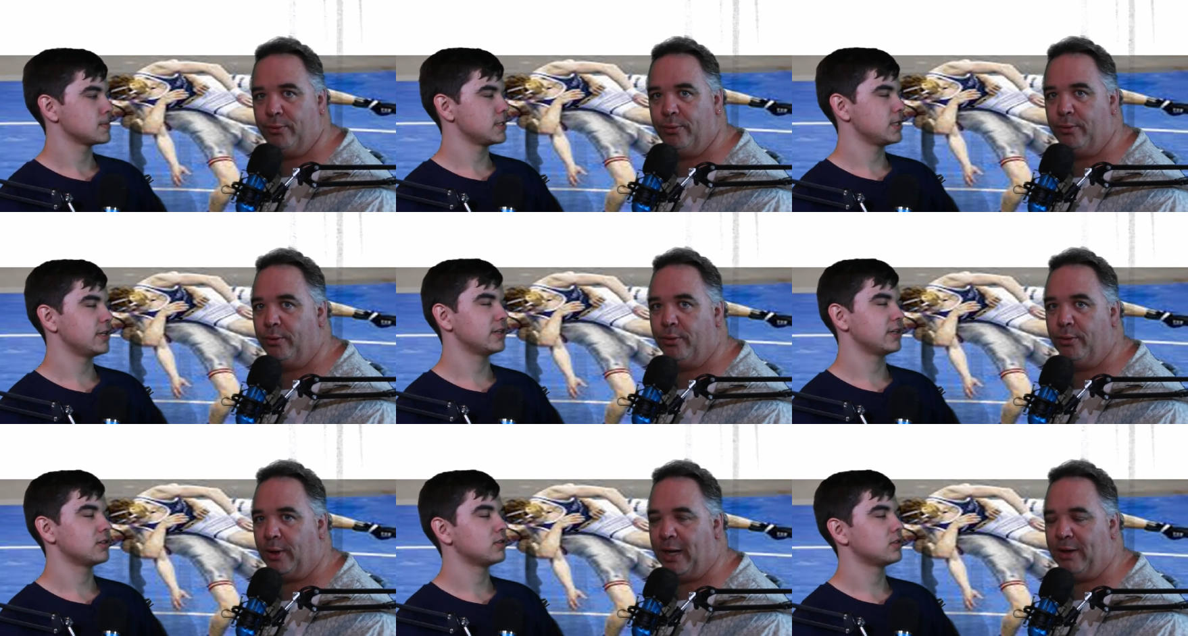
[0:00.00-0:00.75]
Speaker 1: Yeah,
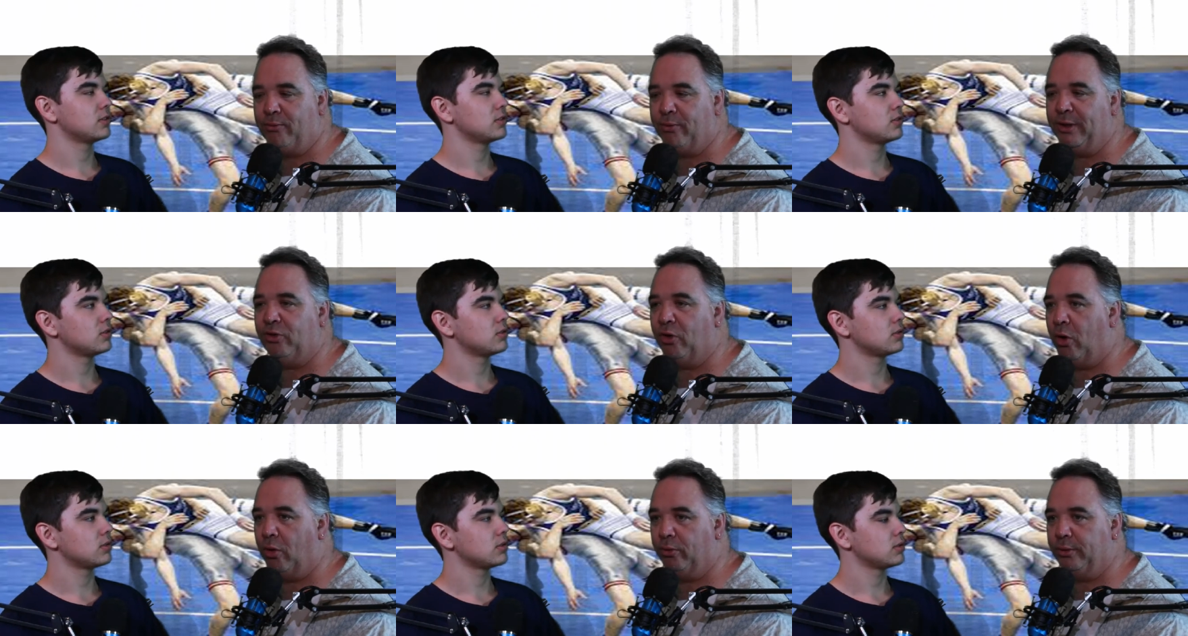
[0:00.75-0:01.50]
I really
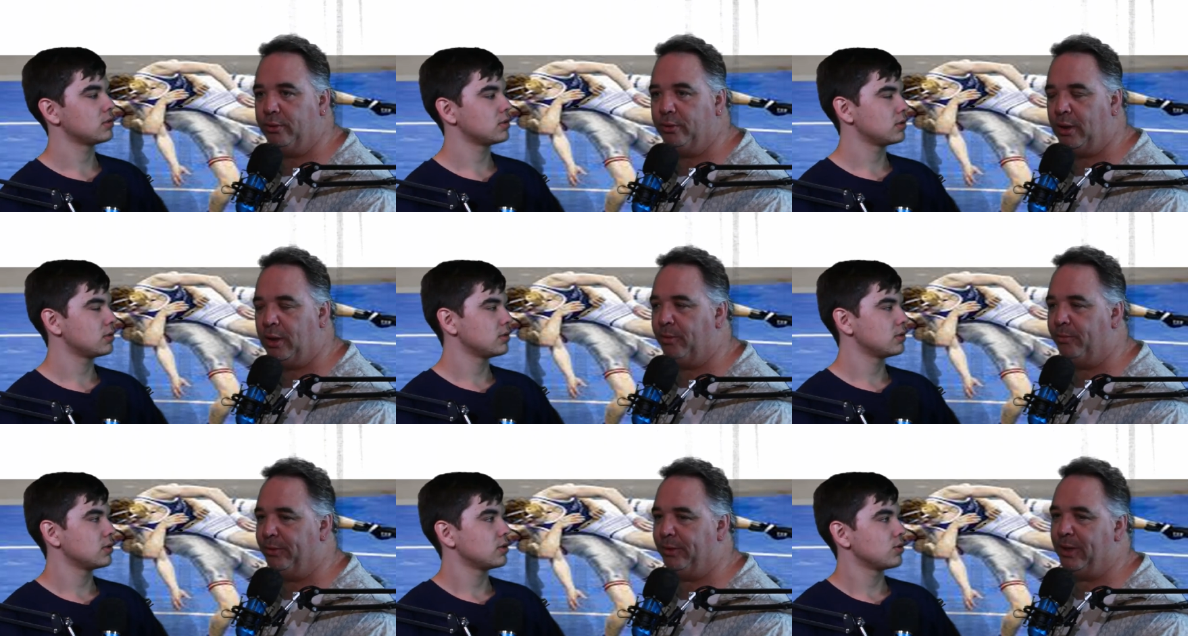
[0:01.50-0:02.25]
don't.
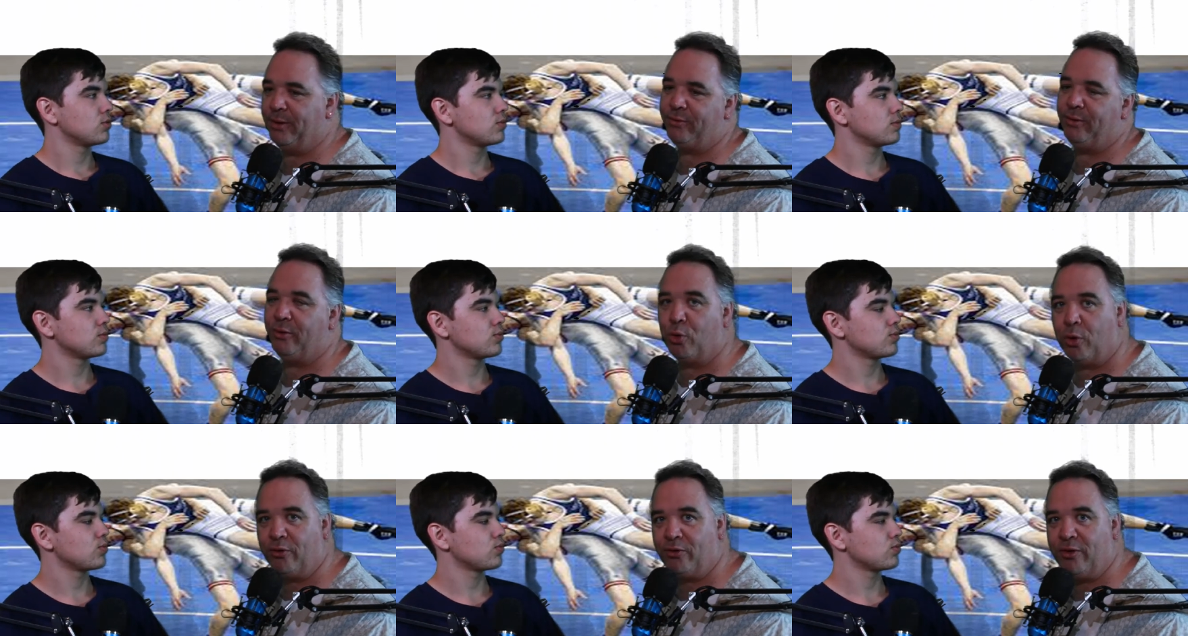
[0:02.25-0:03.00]
Um, unless of
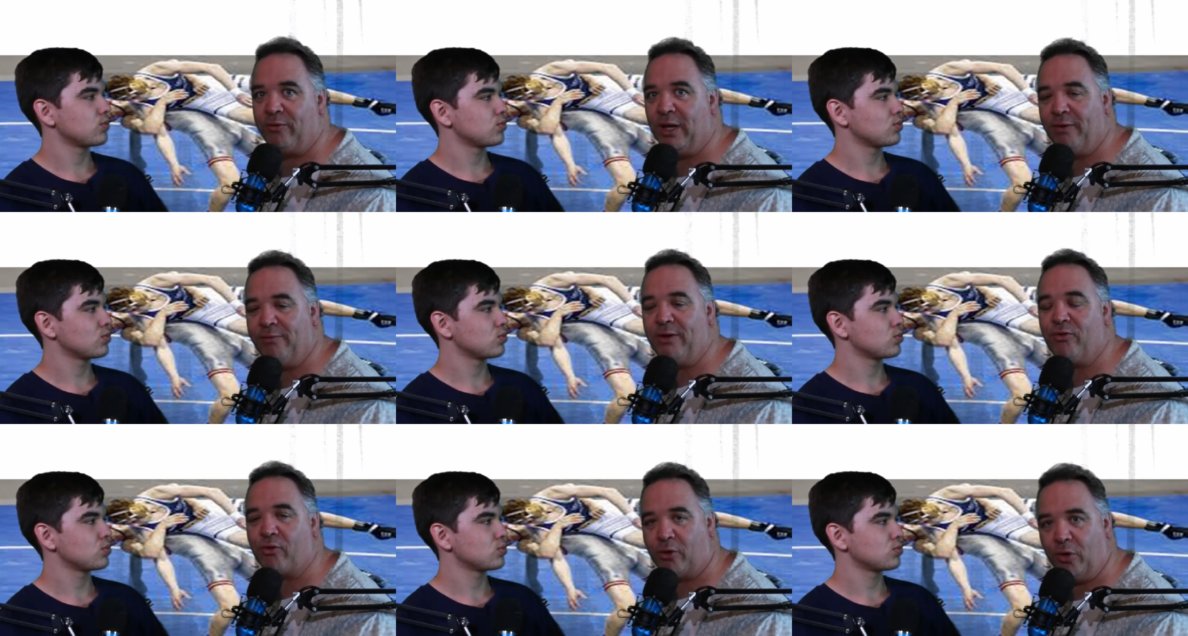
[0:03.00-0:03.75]
course again they
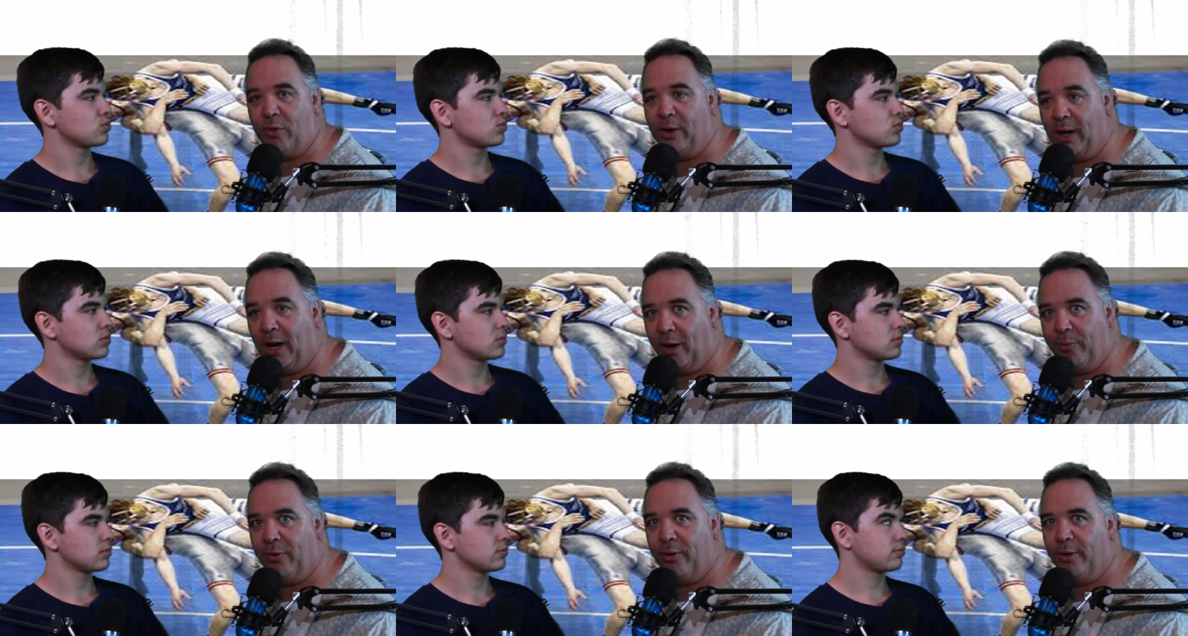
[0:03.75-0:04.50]
screw it
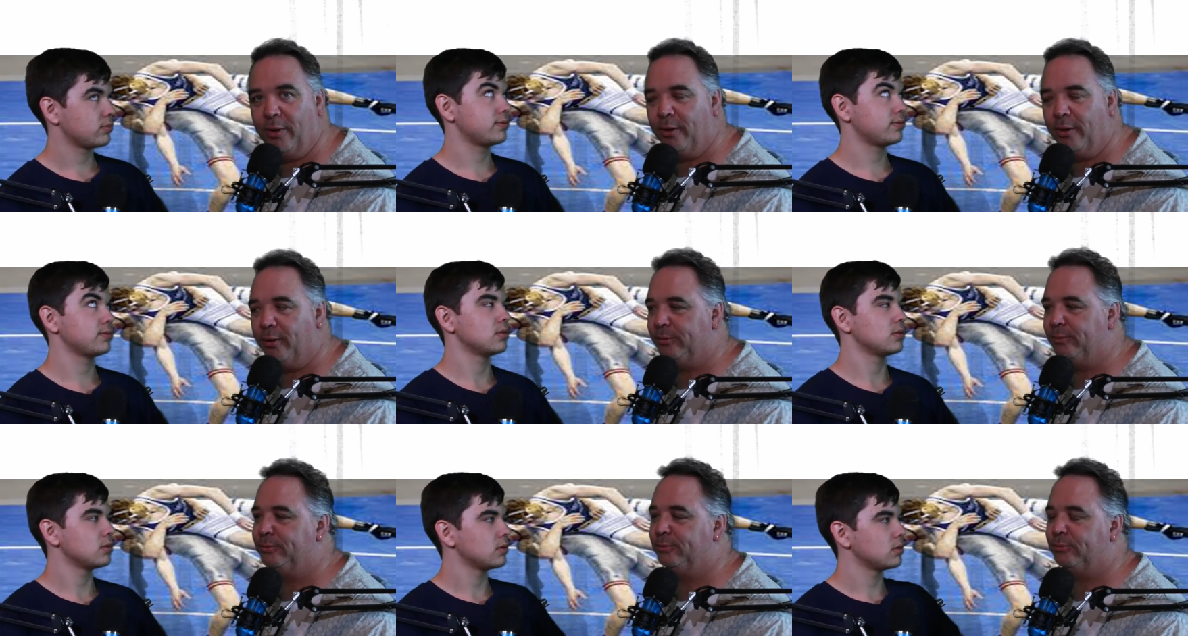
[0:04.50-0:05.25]
up,
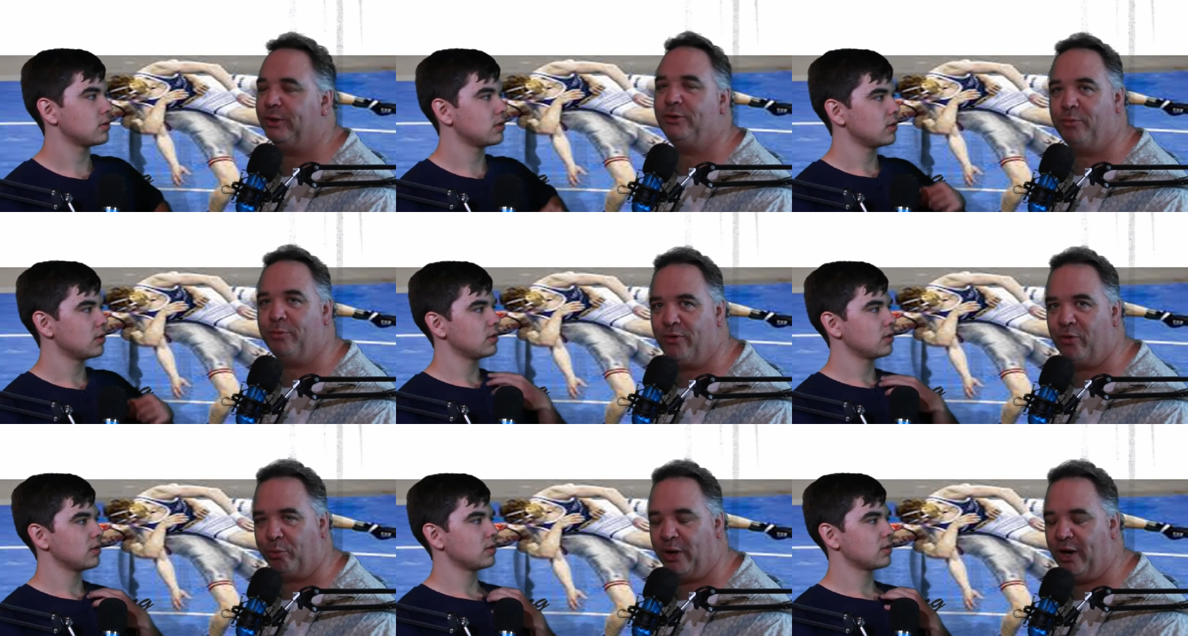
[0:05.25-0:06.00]
which wouldn't
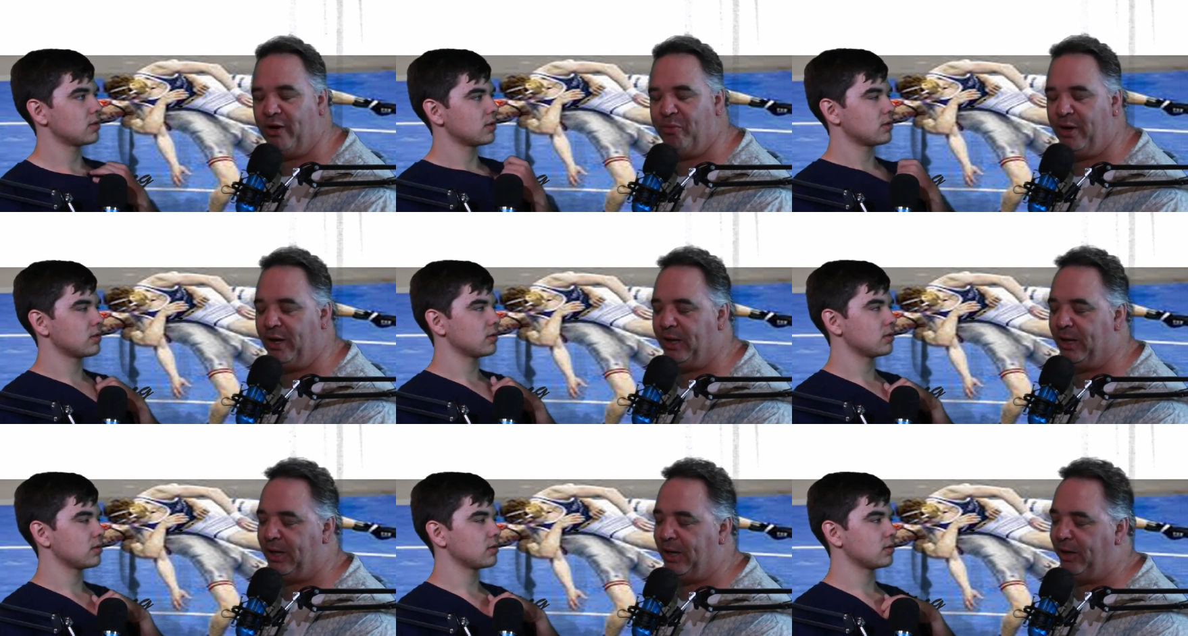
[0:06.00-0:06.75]
surprise me. And
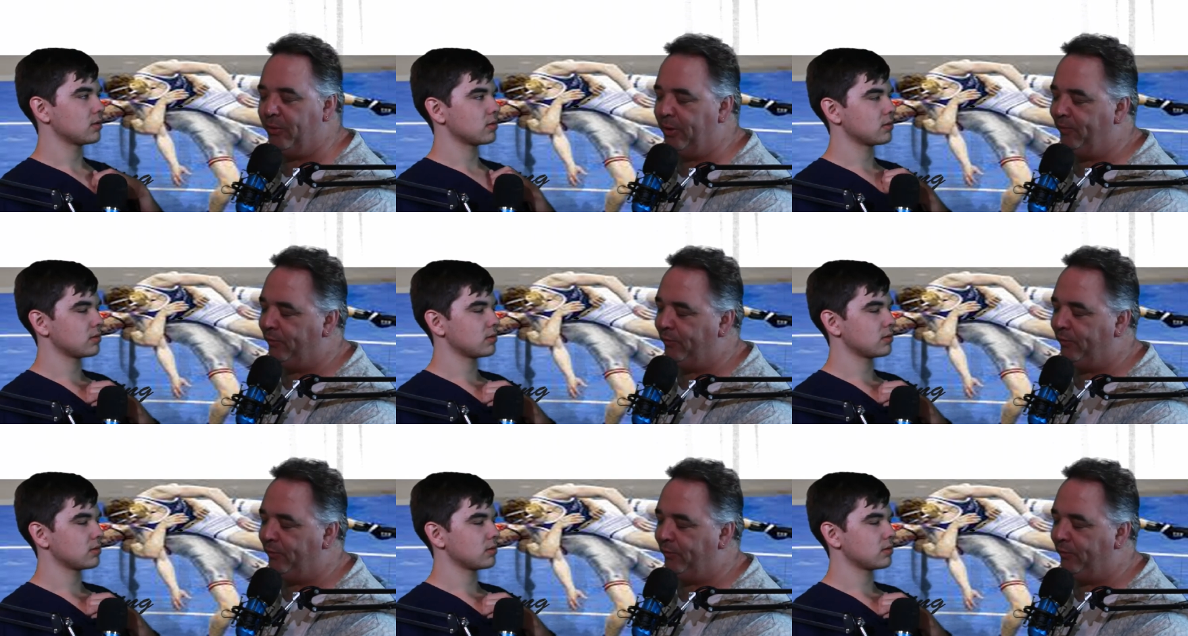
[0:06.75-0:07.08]
again, anyway.